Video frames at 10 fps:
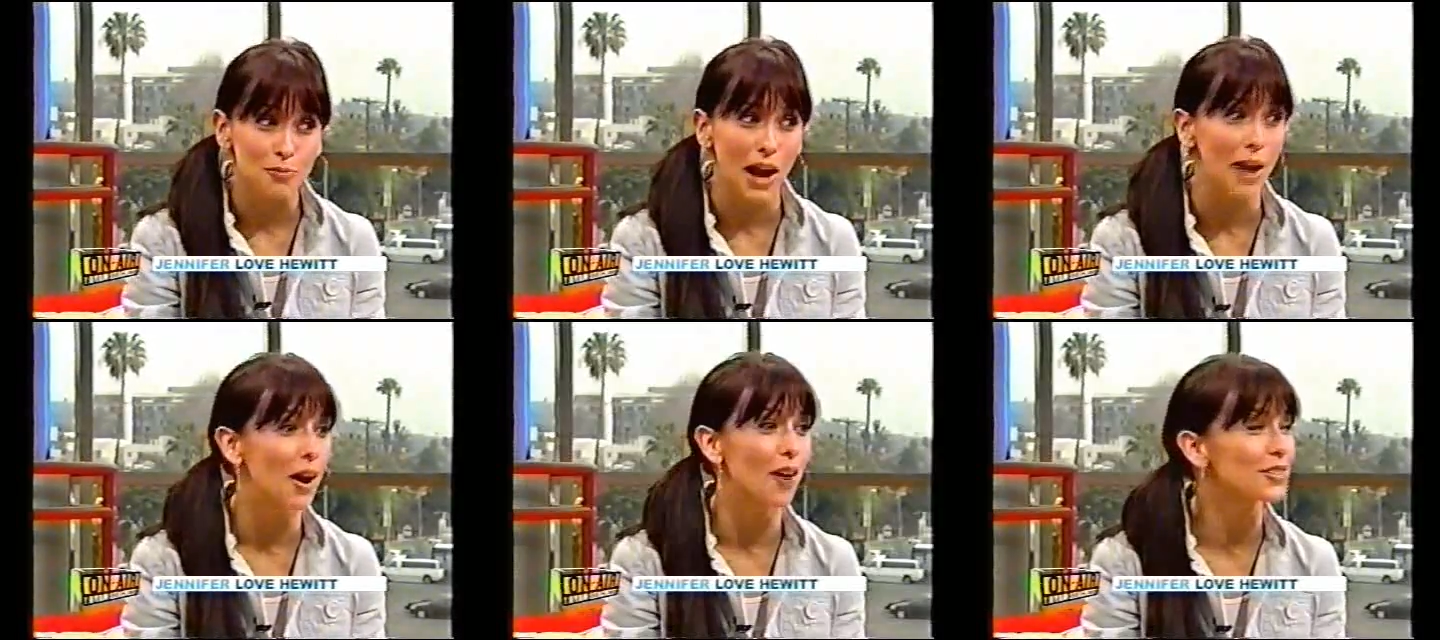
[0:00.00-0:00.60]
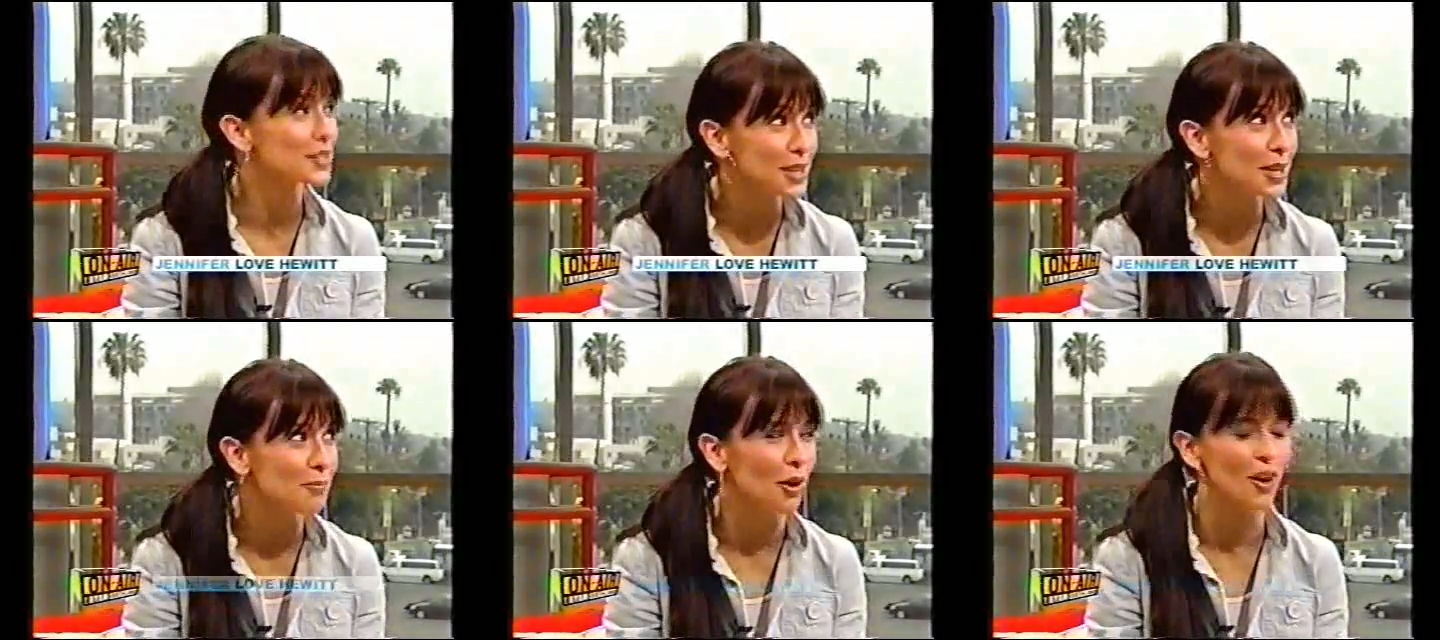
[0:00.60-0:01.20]
I obviously
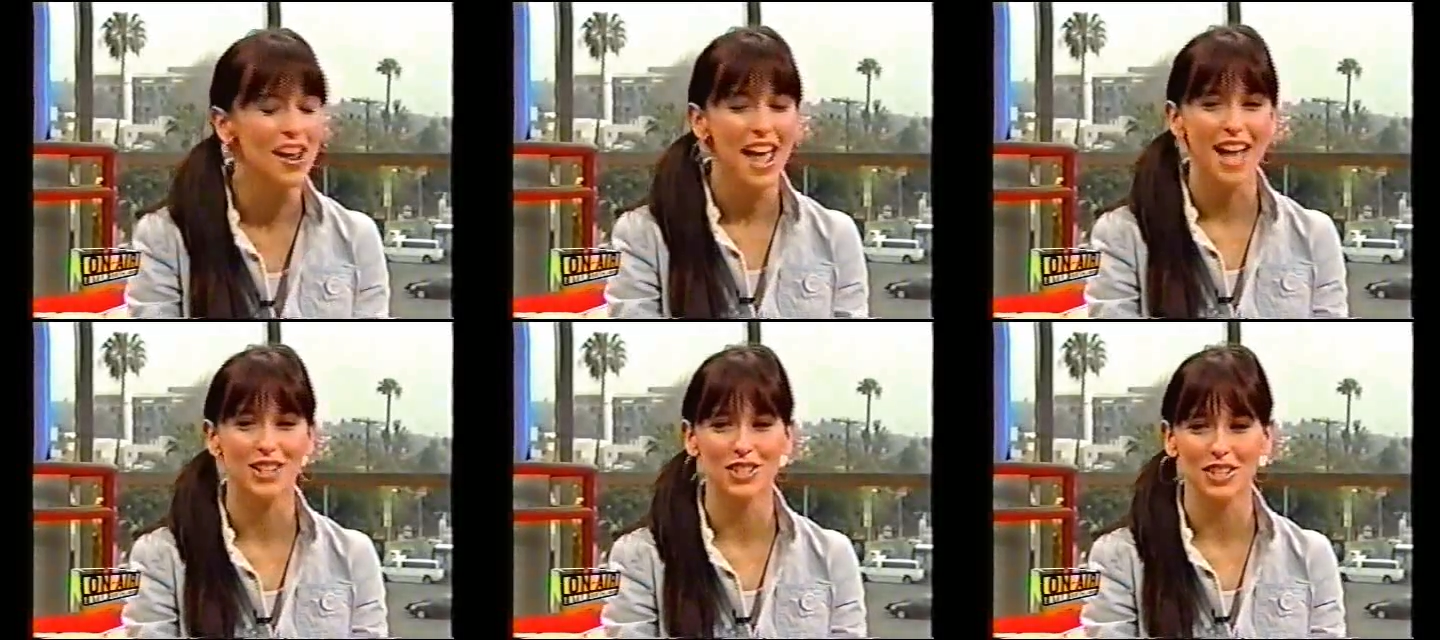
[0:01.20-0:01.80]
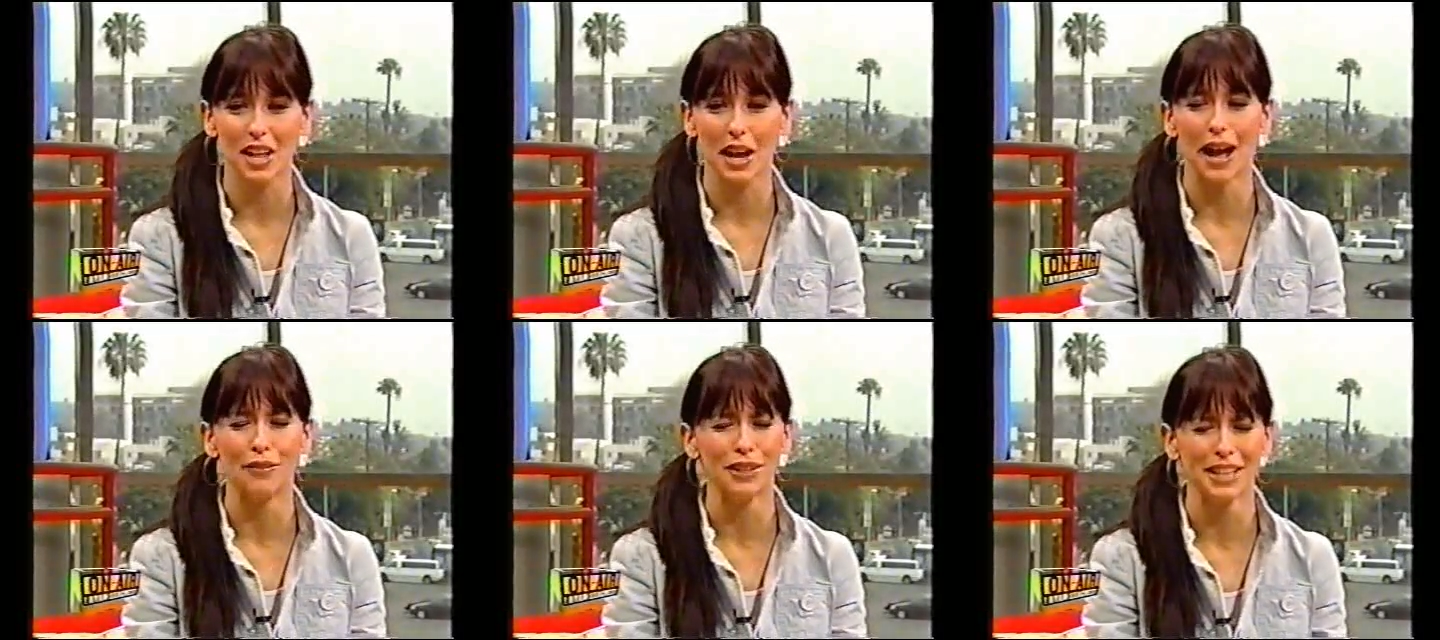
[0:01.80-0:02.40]
am her." And she's like,
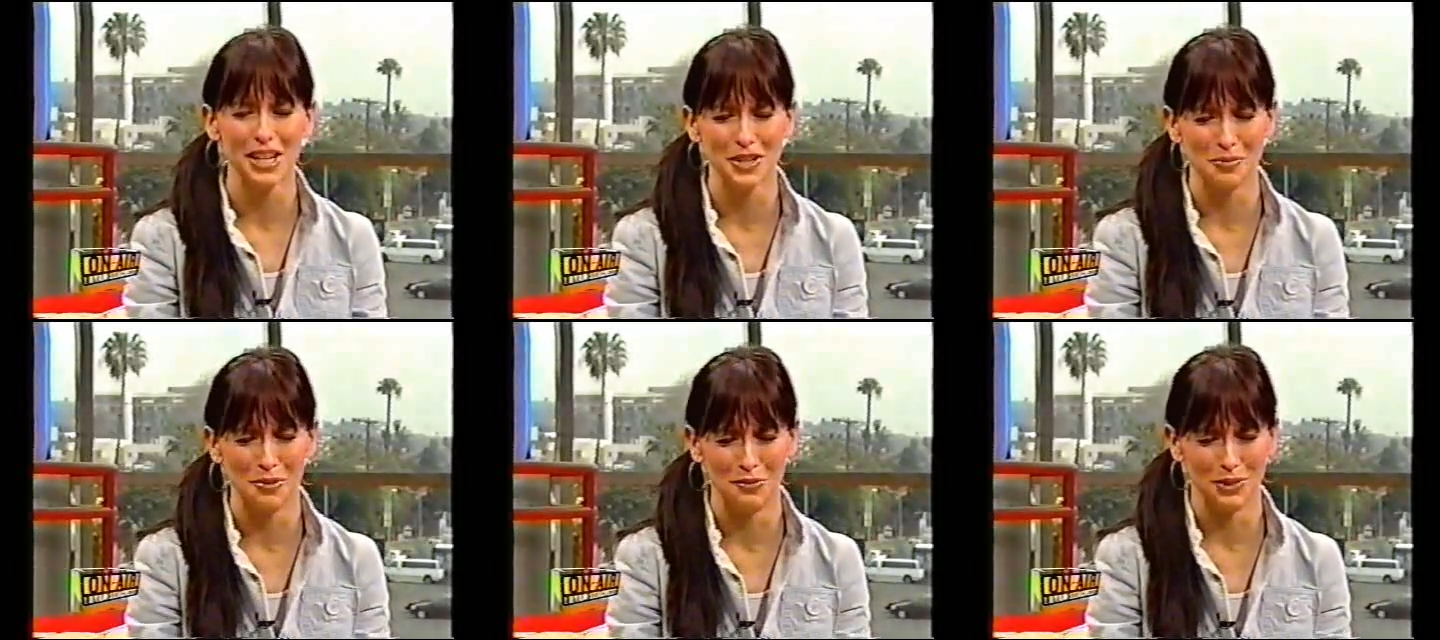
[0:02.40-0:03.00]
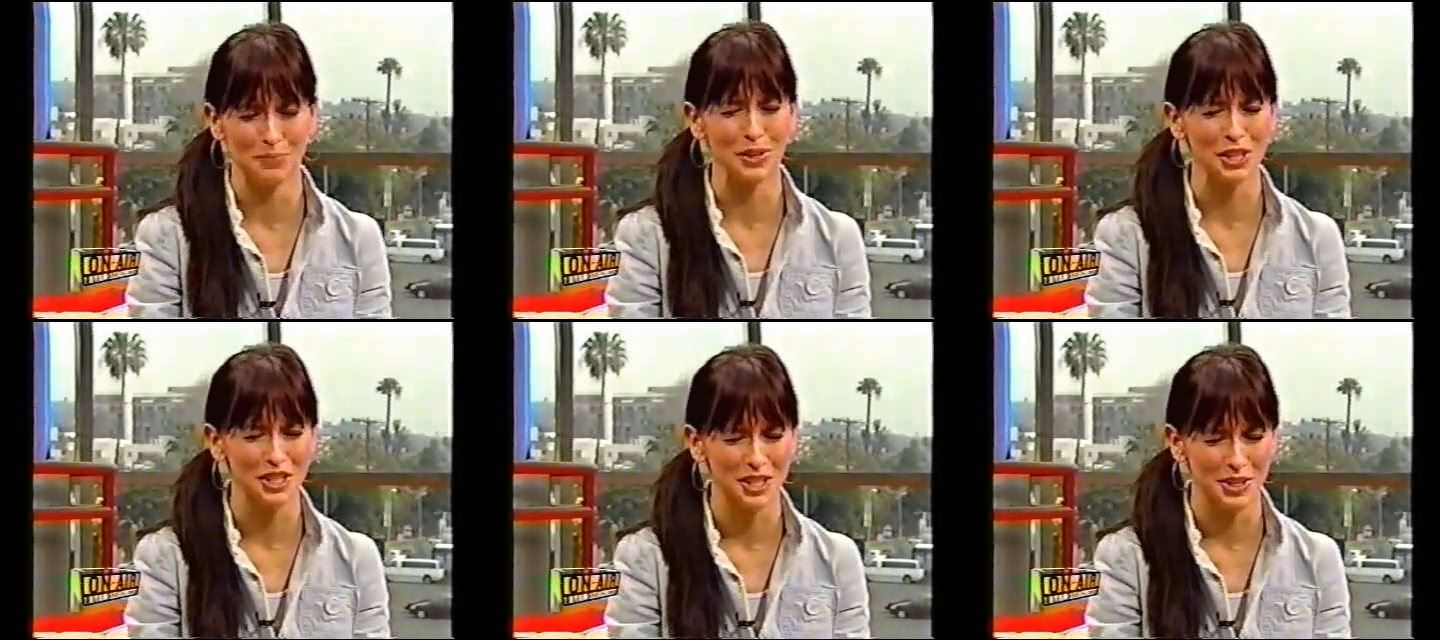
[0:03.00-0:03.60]
"I really like your movies, but
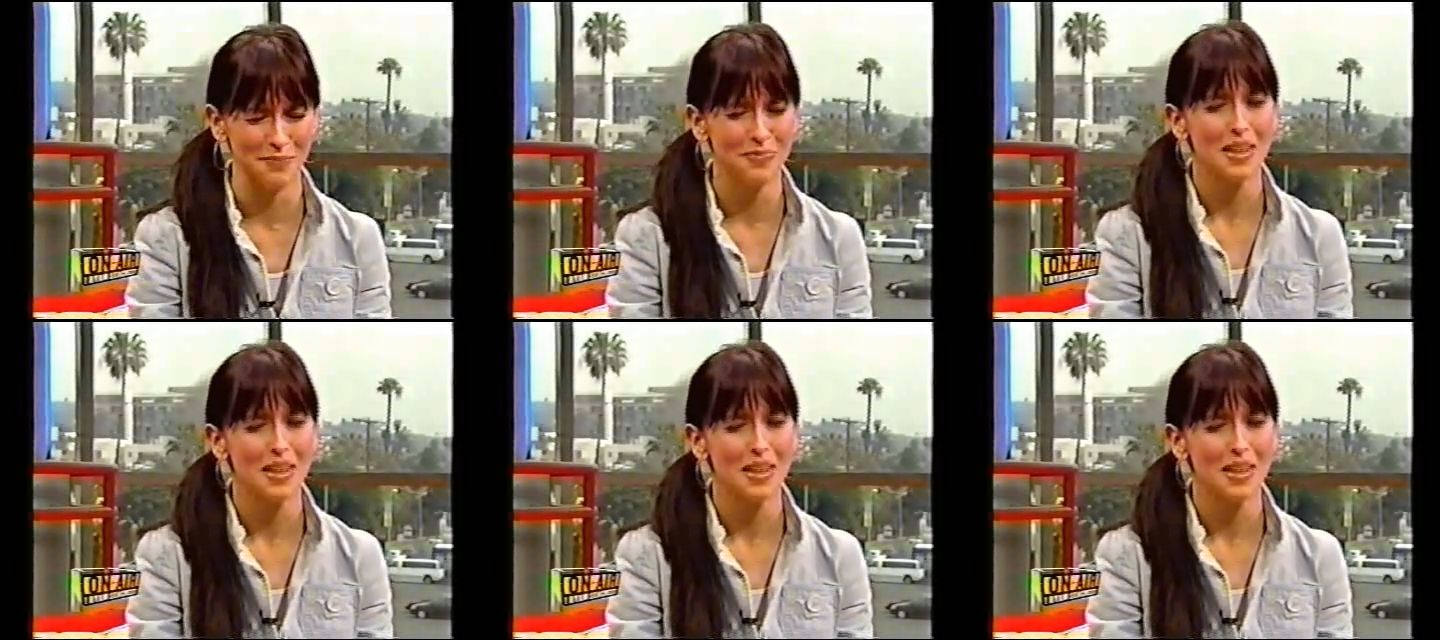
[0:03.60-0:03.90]
listen,